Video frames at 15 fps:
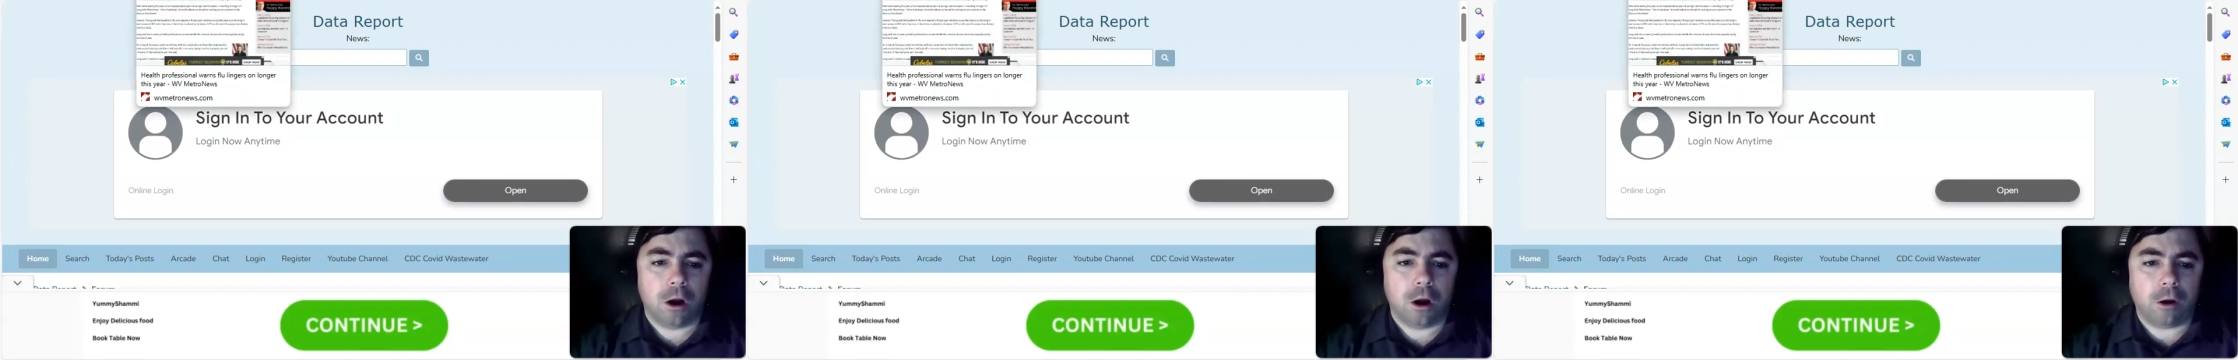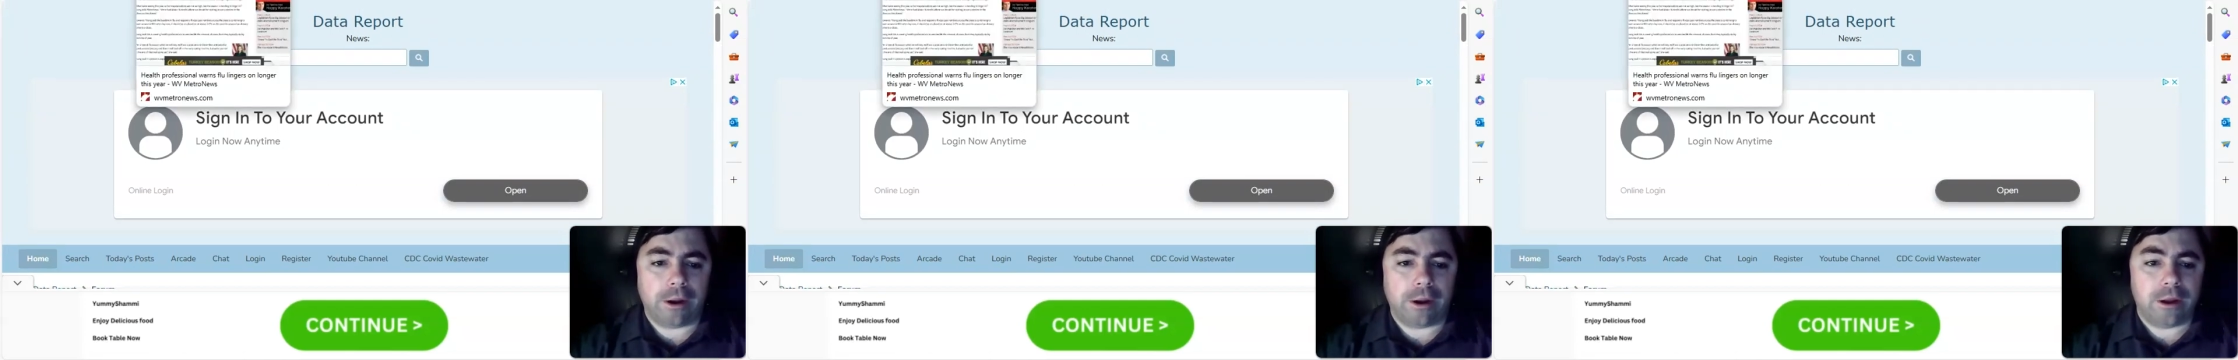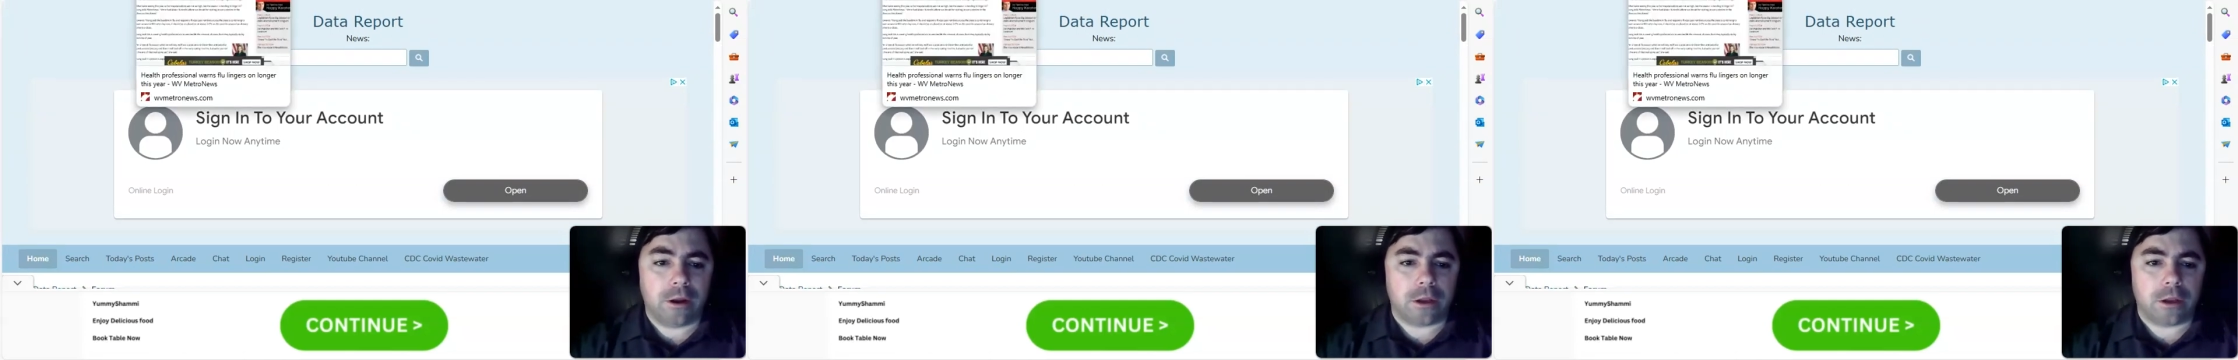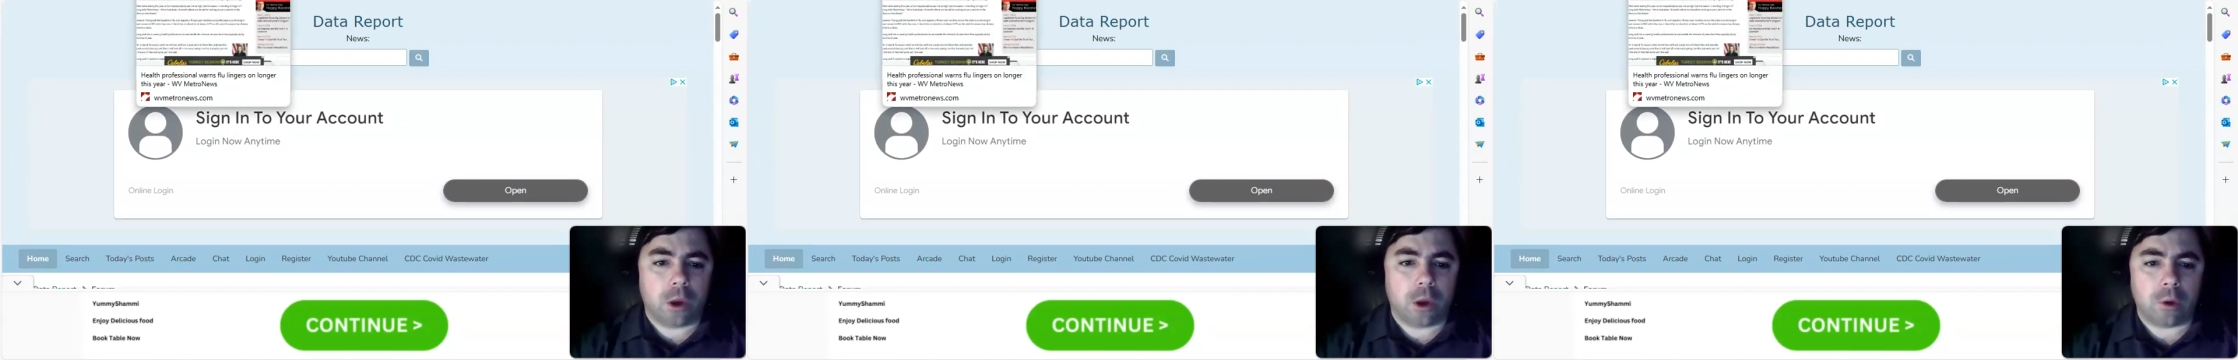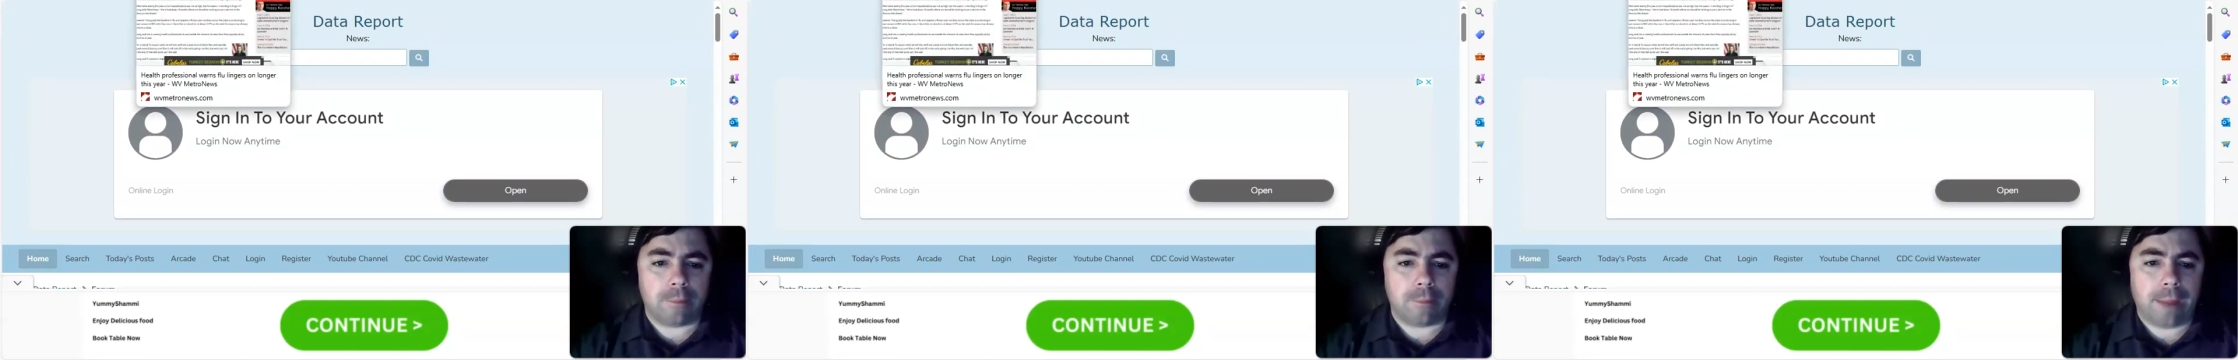All right,
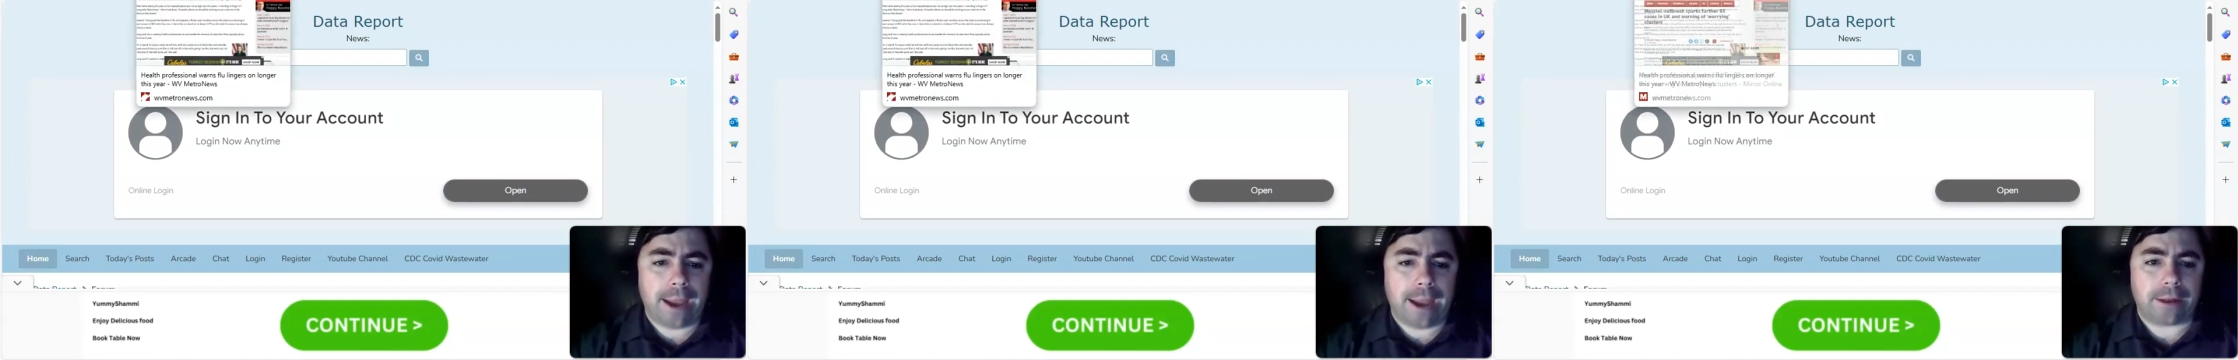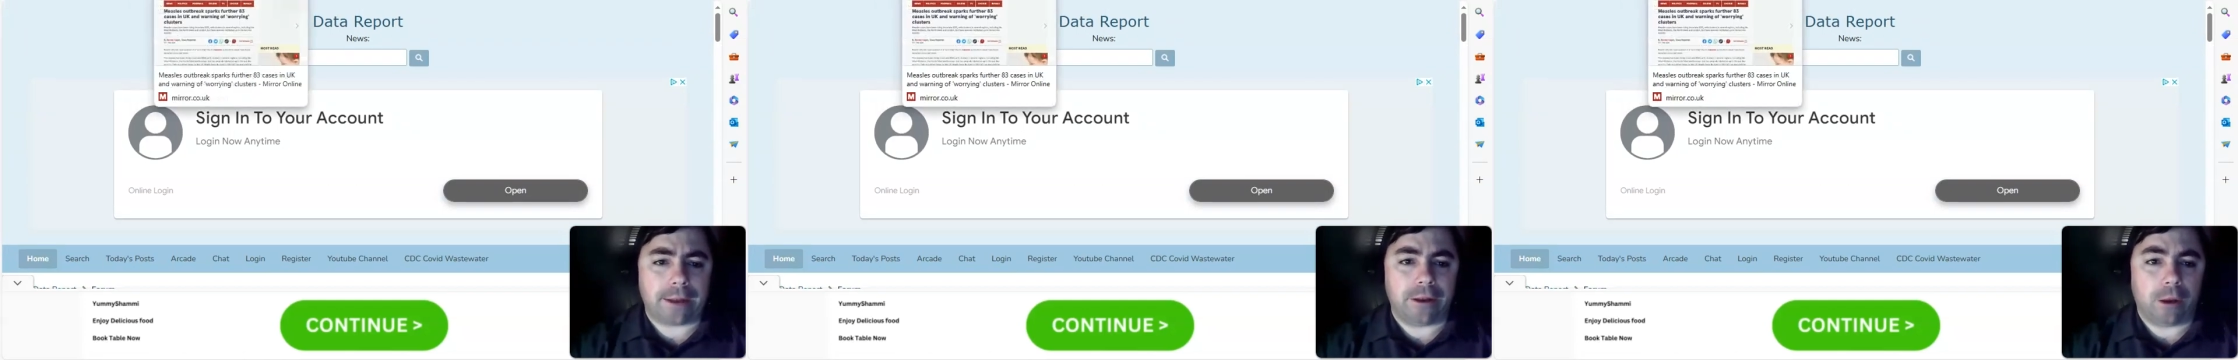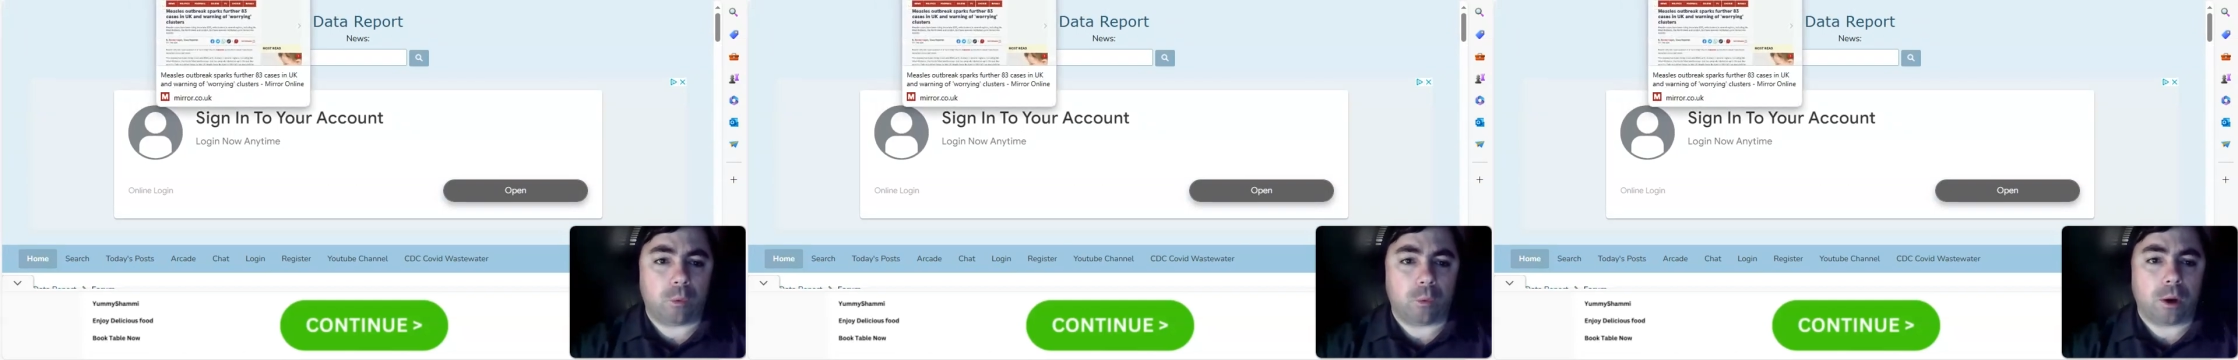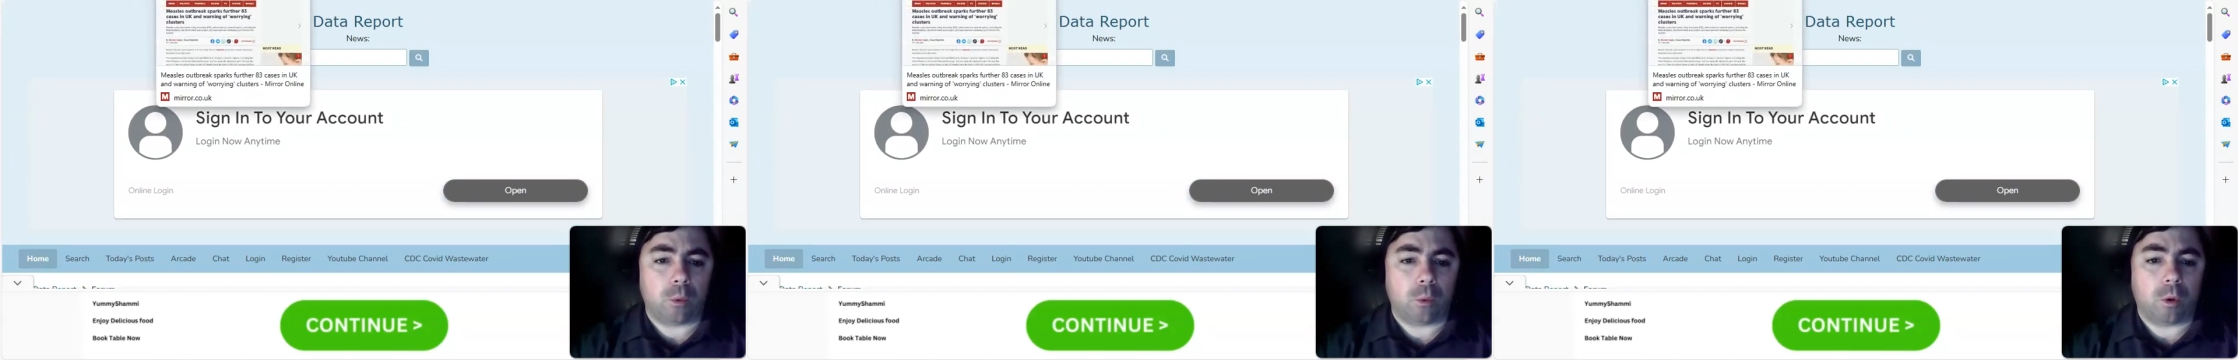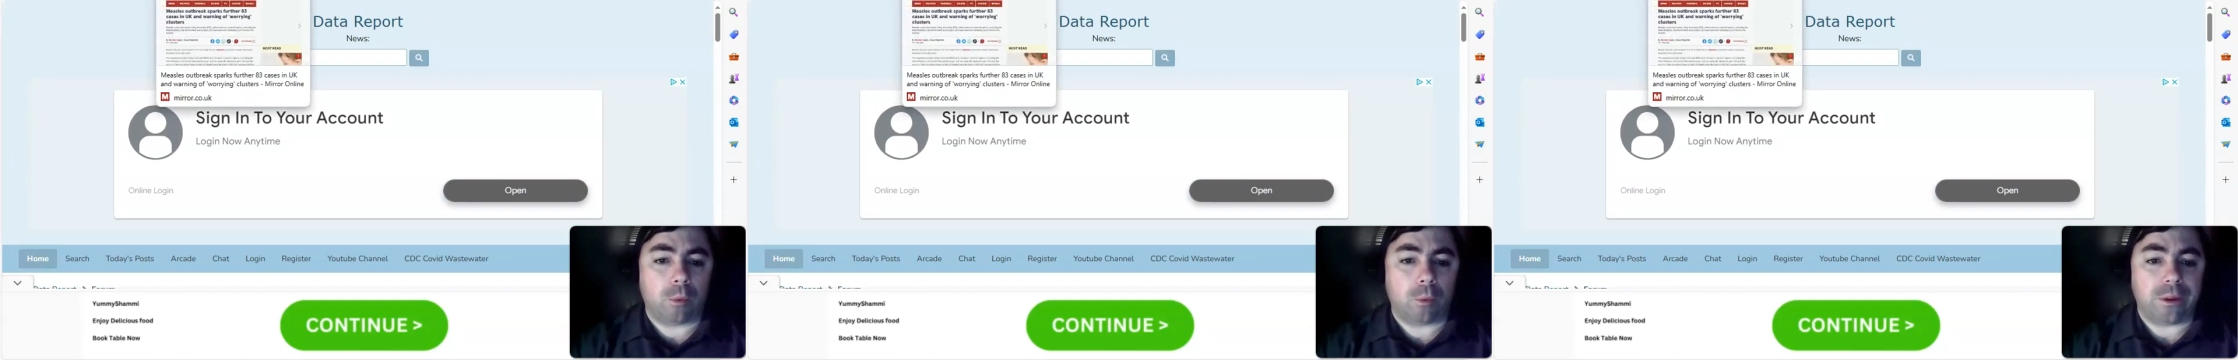going back now, where
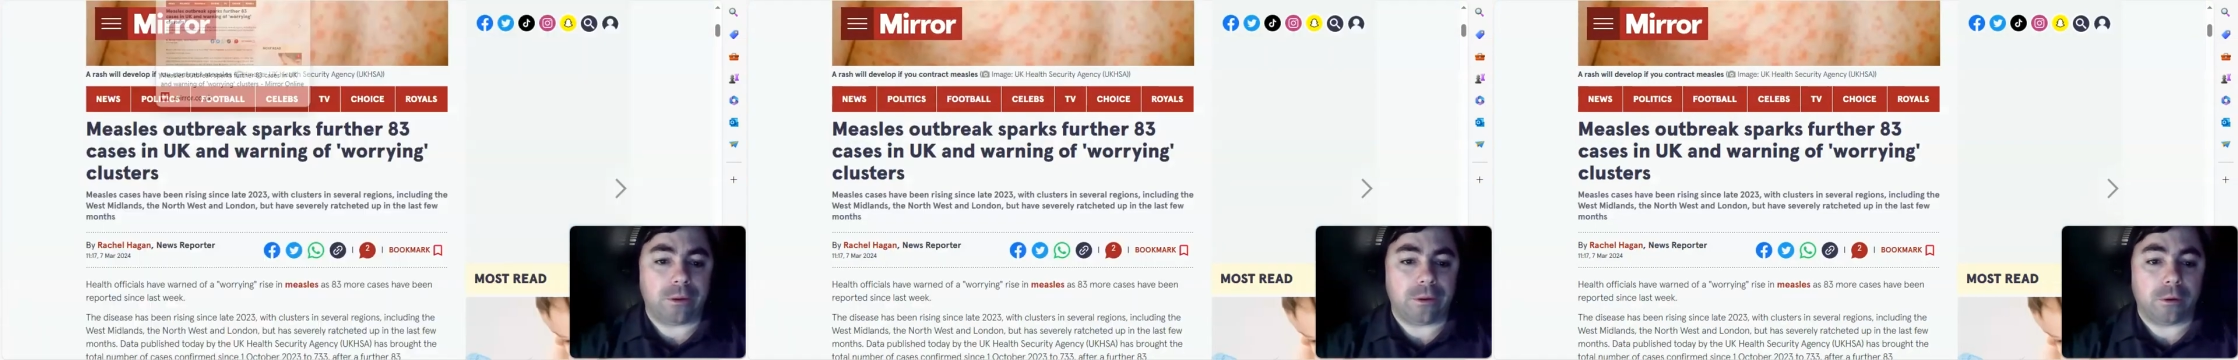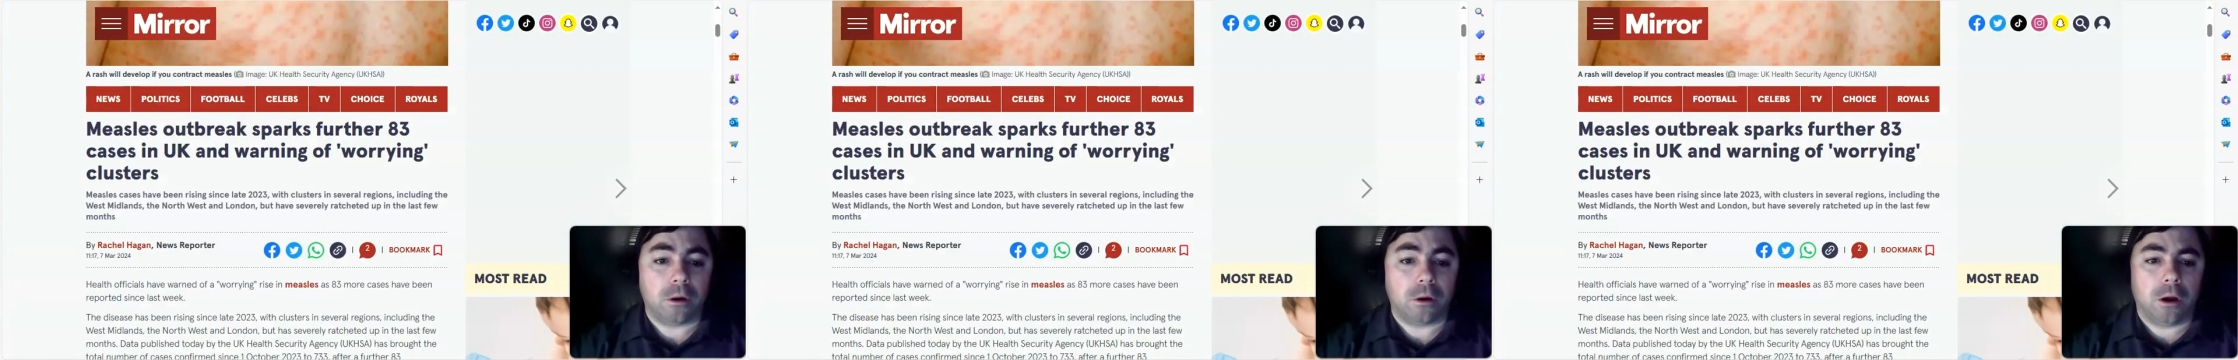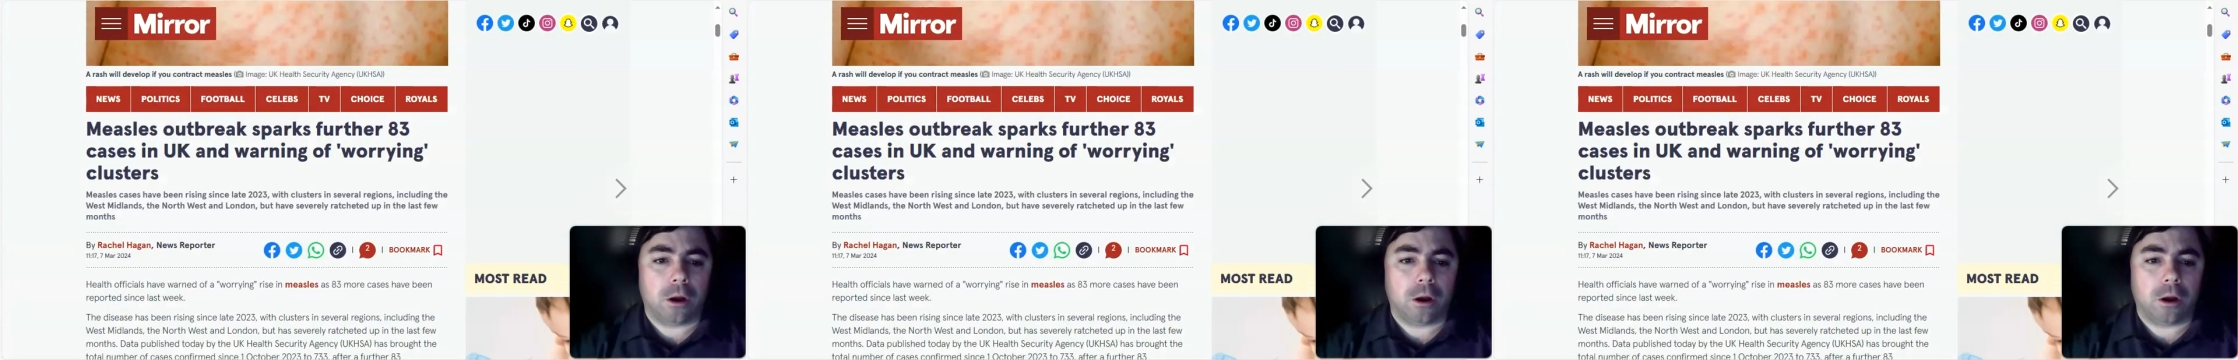were we here?